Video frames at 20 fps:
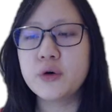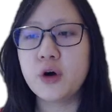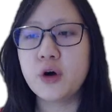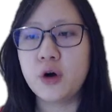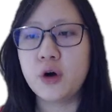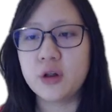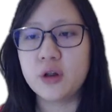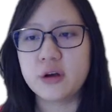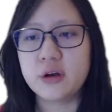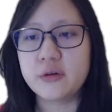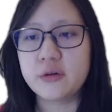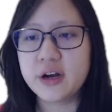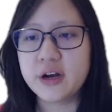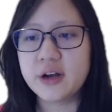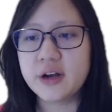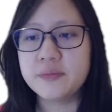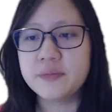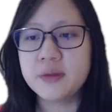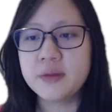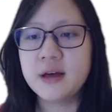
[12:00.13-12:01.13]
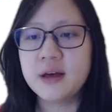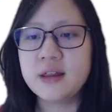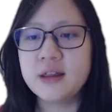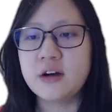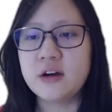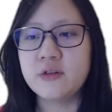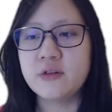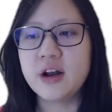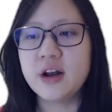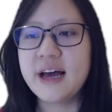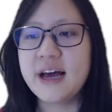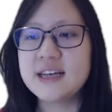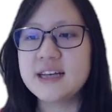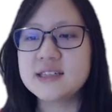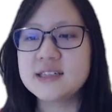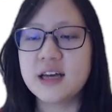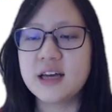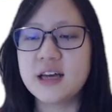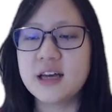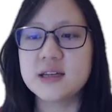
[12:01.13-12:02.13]
cholerae. Now I
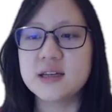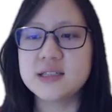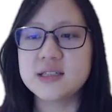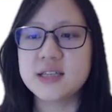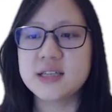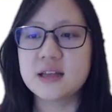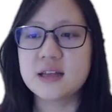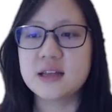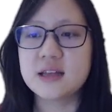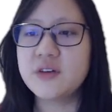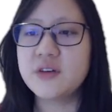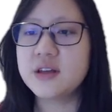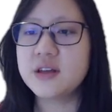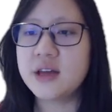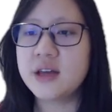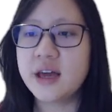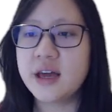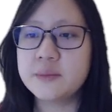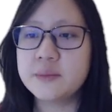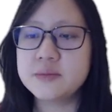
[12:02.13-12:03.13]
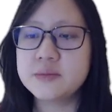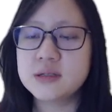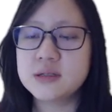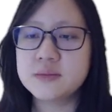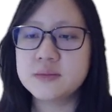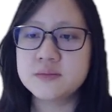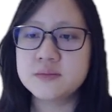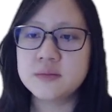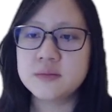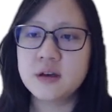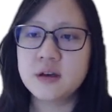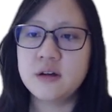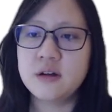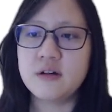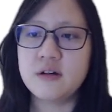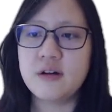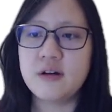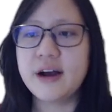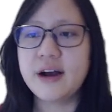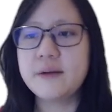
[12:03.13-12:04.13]
realize that the scientific names,
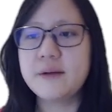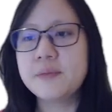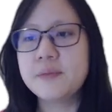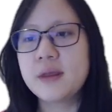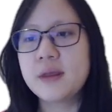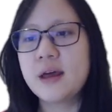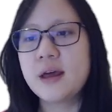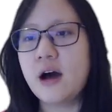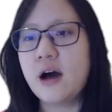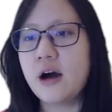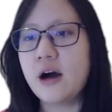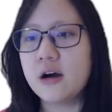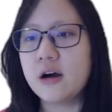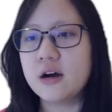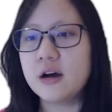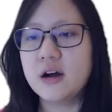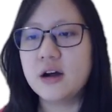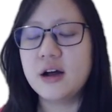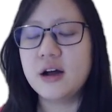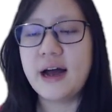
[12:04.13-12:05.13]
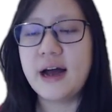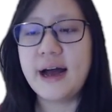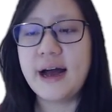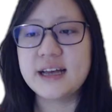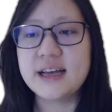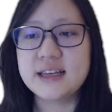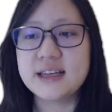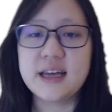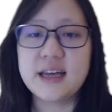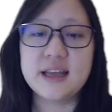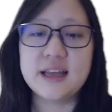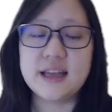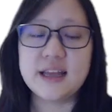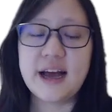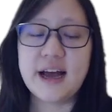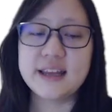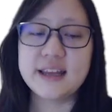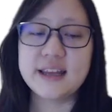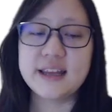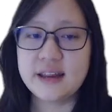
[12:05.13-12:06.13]
right, are in
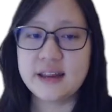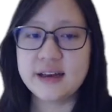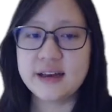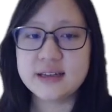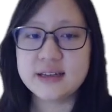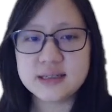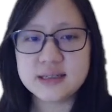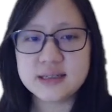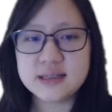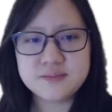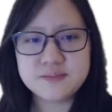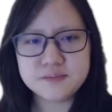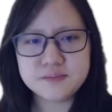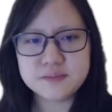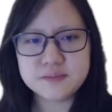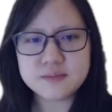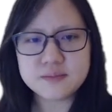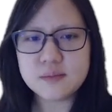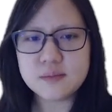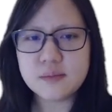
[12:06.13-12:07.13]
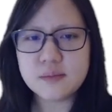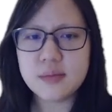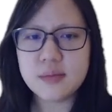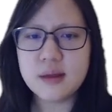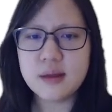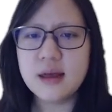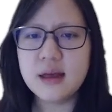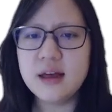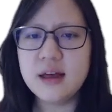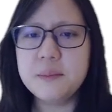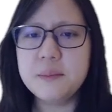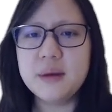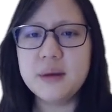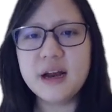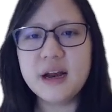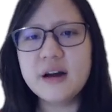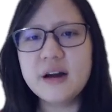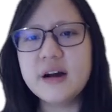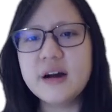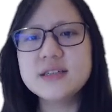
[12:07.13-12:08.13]
italics.
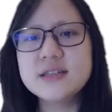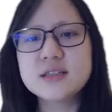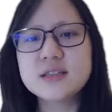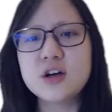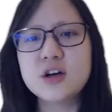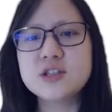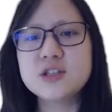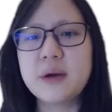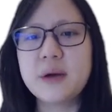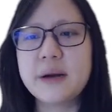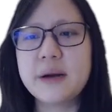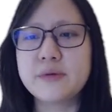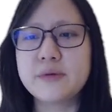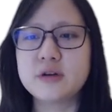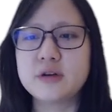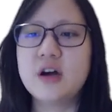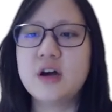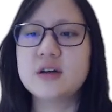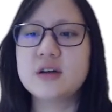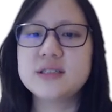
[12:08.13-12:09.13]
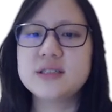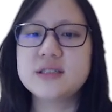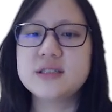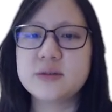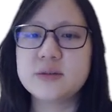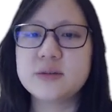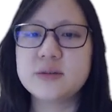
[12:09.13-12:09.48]
Malaria is caused by Protoctist that